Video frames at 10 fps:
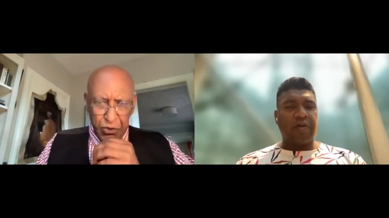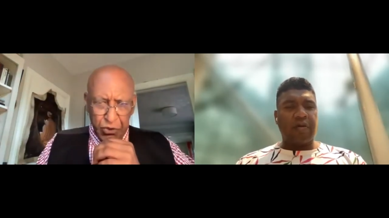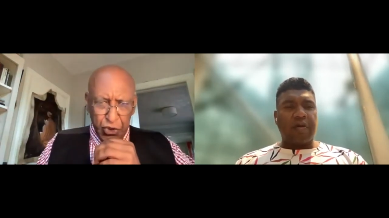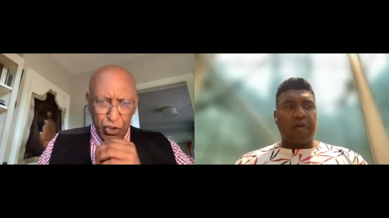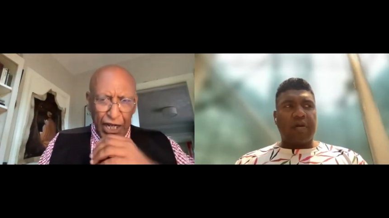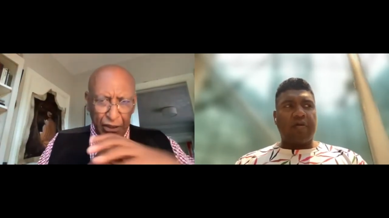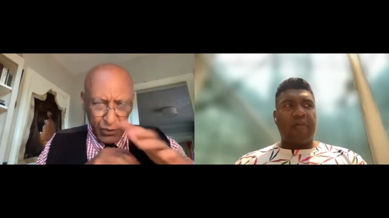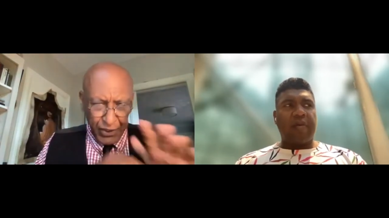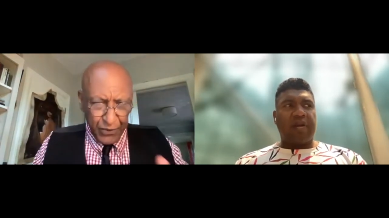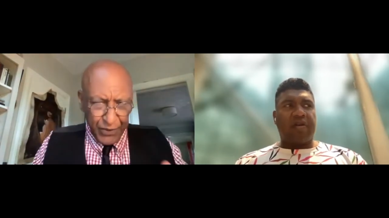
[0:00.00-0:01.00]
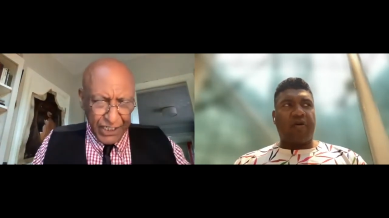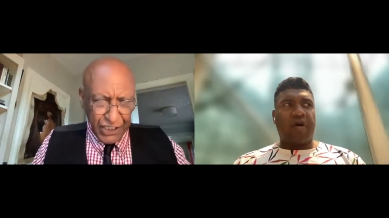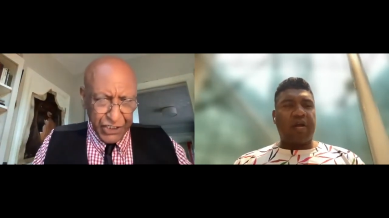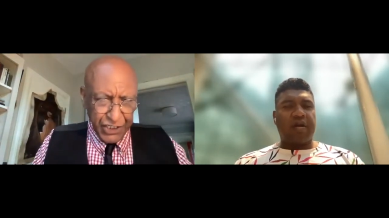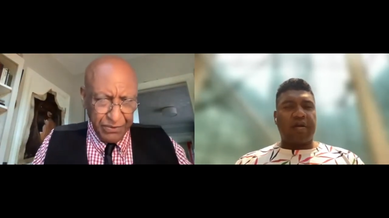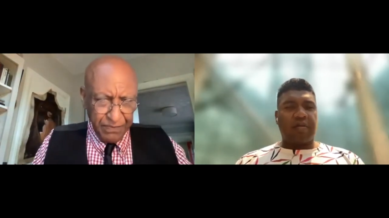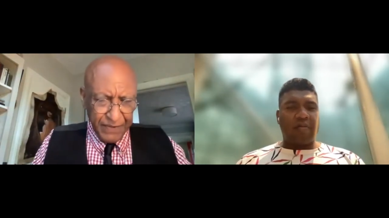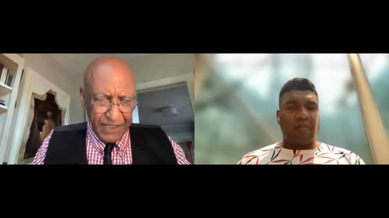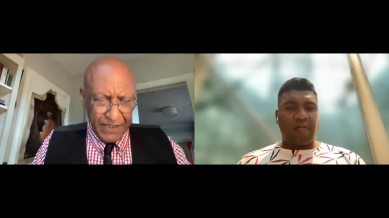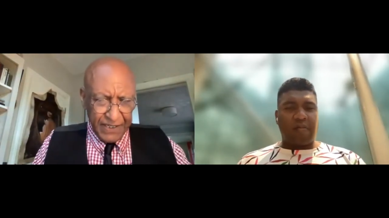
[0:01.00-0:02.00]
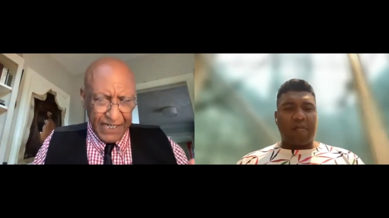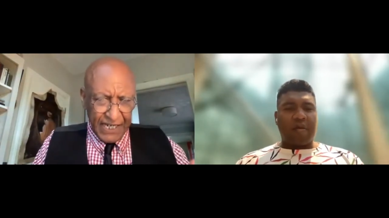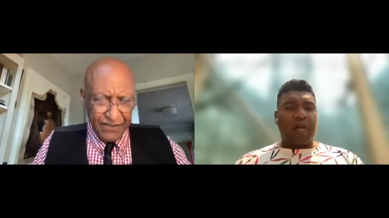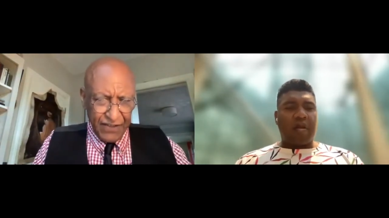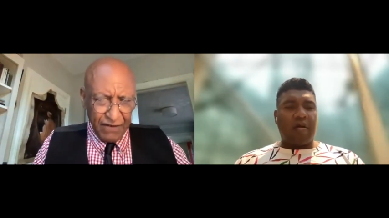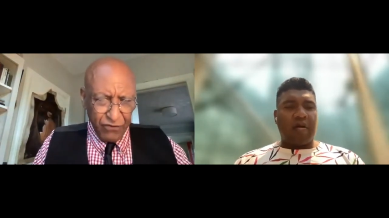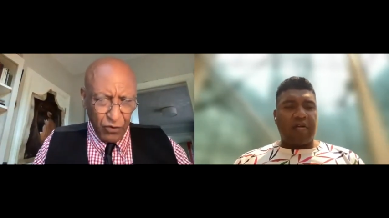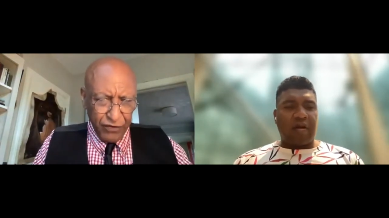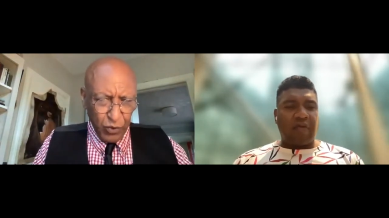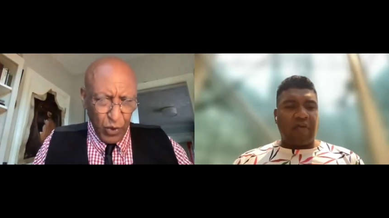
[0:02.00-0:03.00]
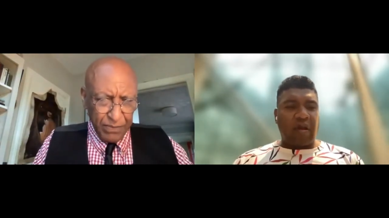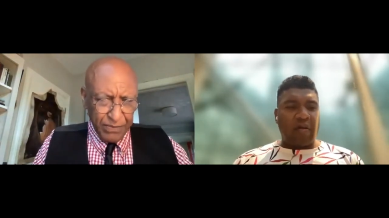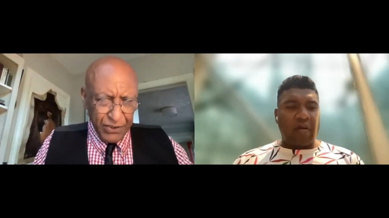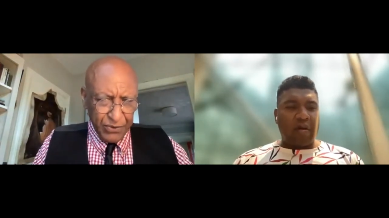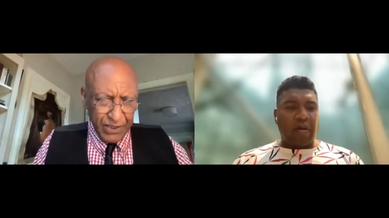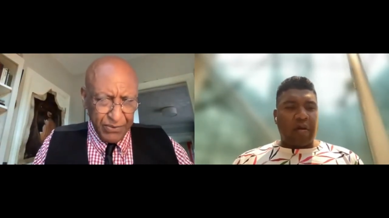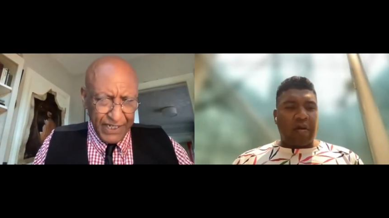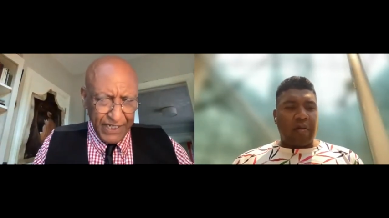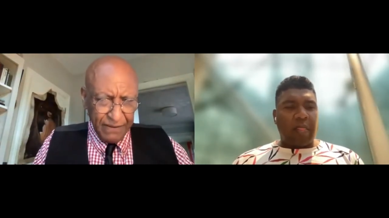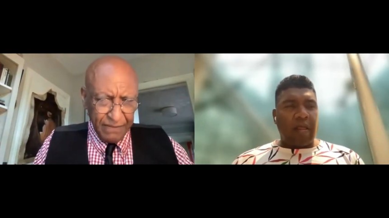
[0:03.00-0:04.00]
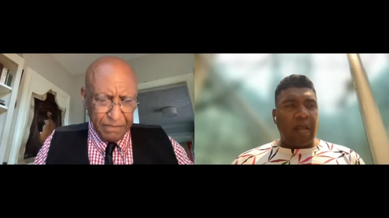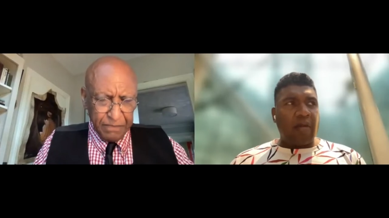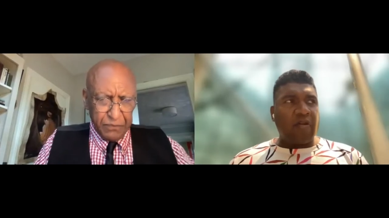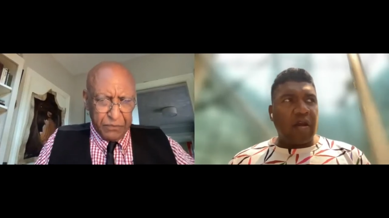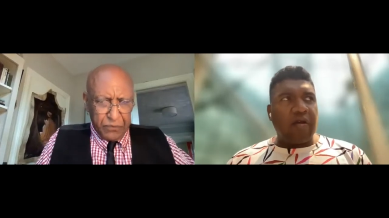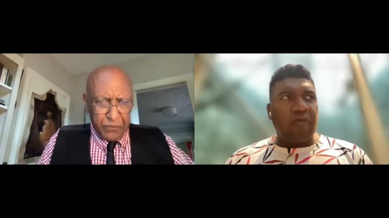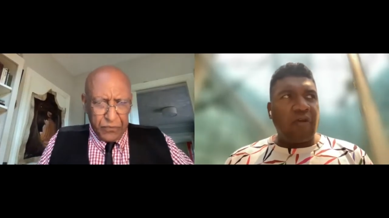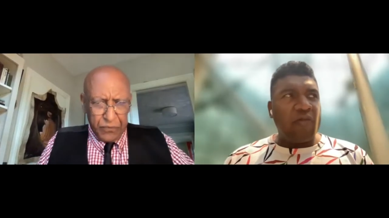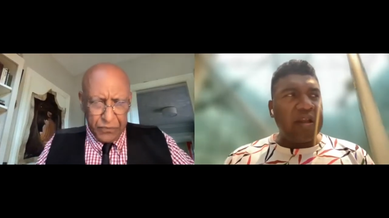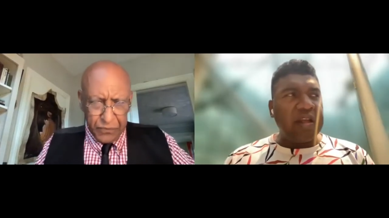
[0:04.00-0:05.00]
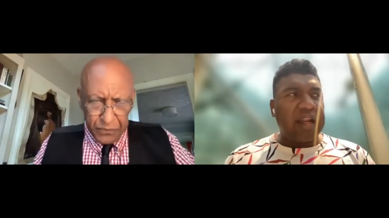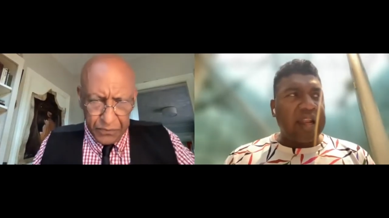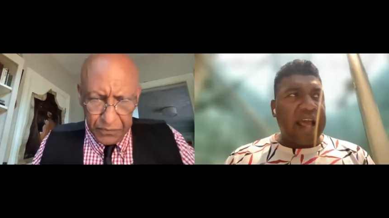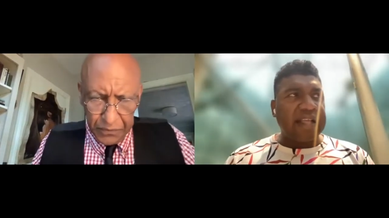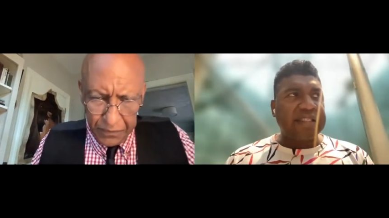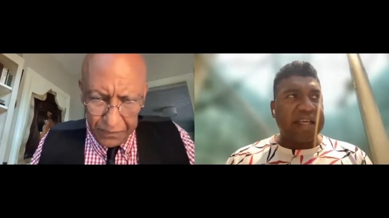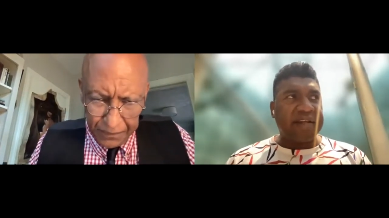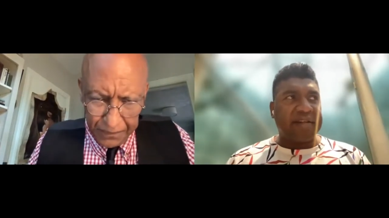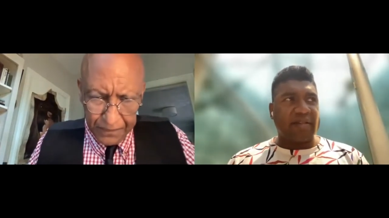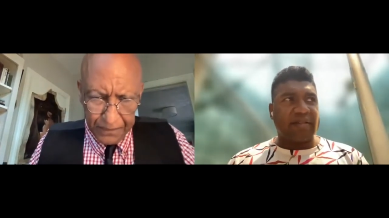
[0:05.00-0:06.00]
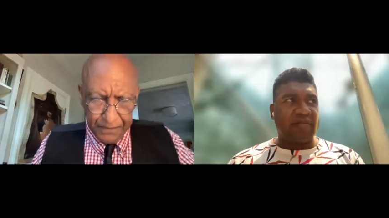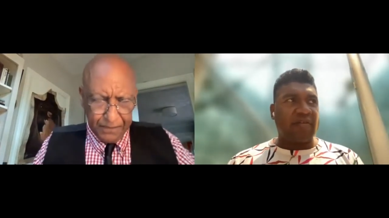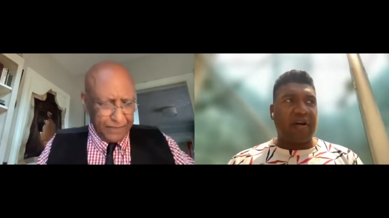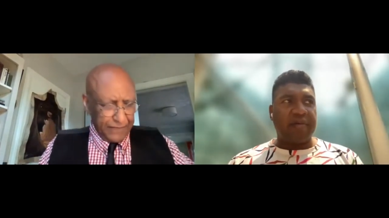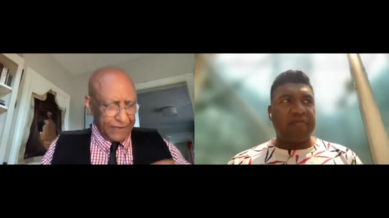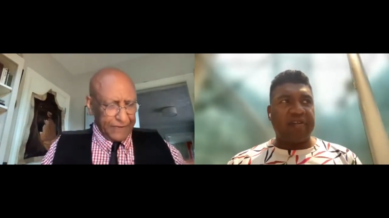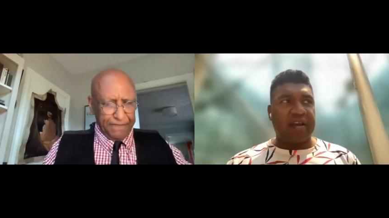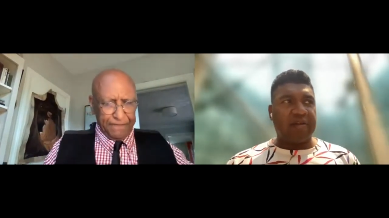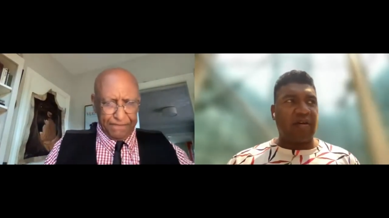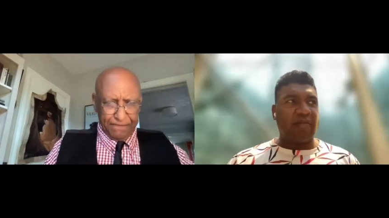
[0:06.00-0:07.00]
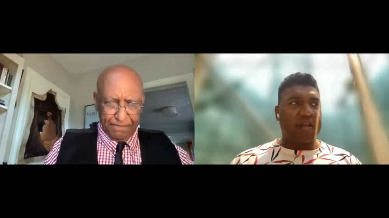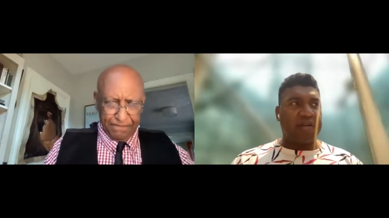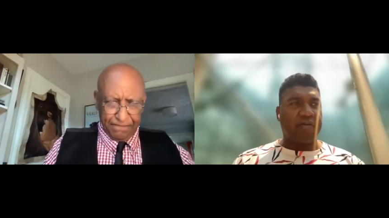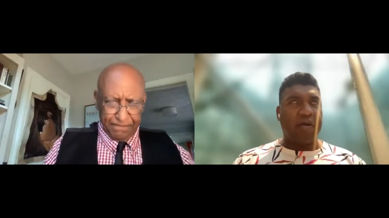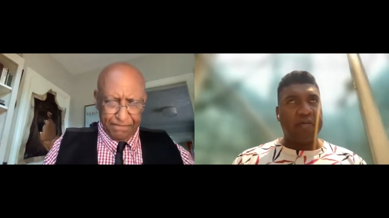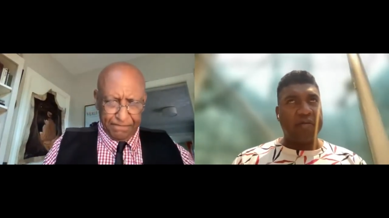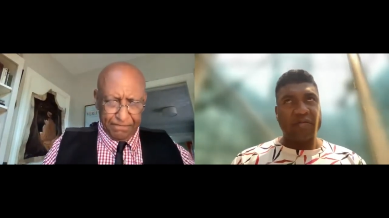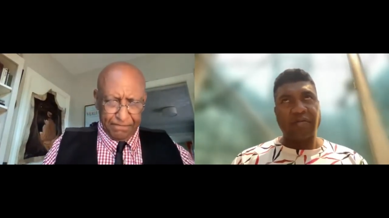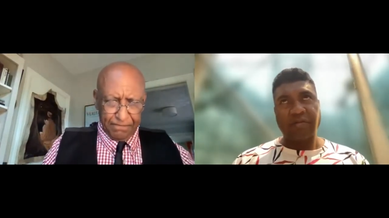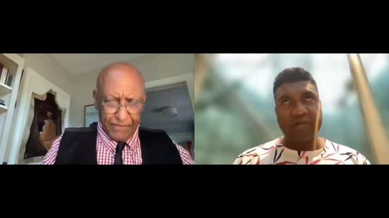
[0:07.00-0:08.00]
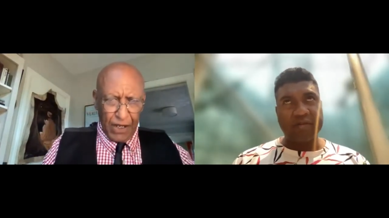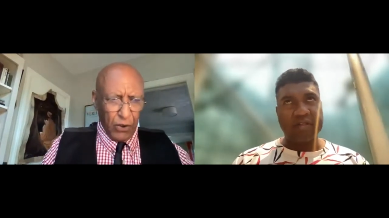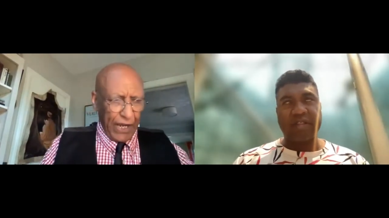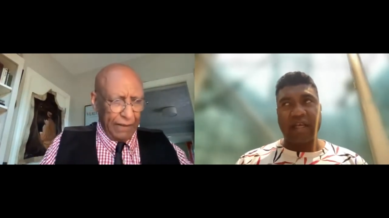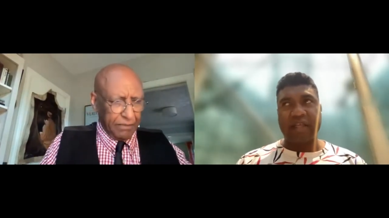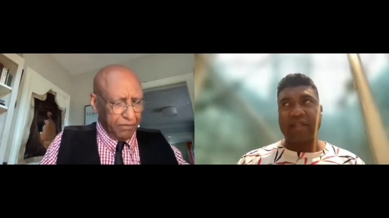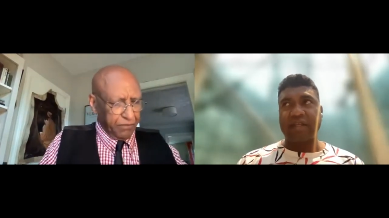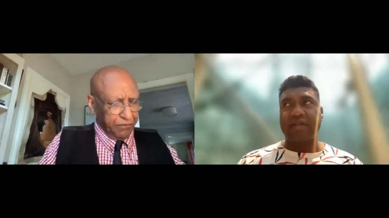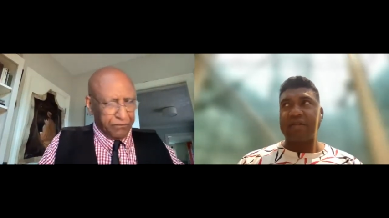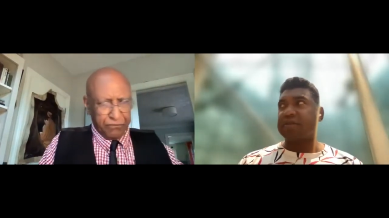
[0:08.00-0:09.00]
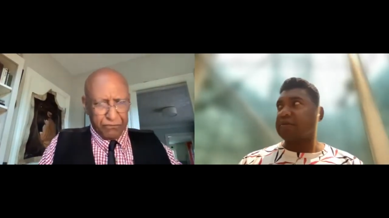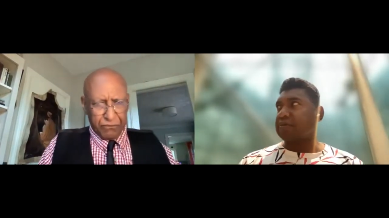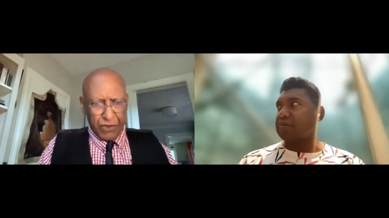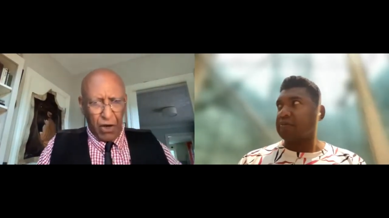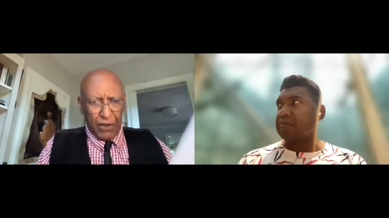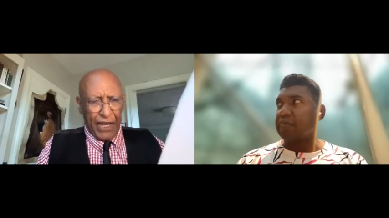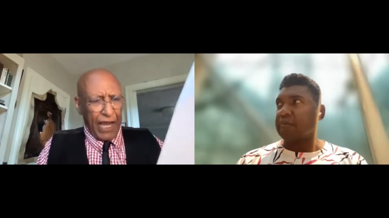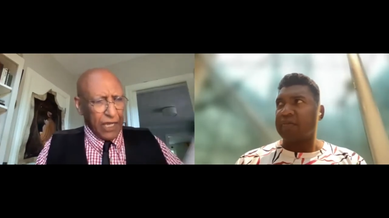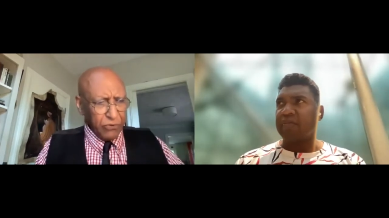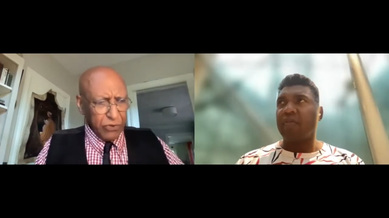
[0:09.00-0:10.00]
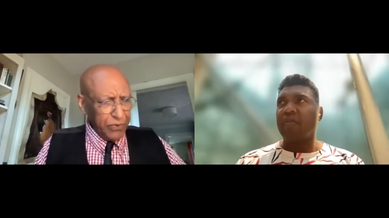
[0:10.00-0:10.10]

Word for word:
Speaker 1: Should I reread it to you uh, in case I have overwhelmed you with the reading?
Speaker 2: Yeah, we read the last sentence of all uh, of that of that quote. Okay. That's the last sentence.
Speaker 1: Okay, I could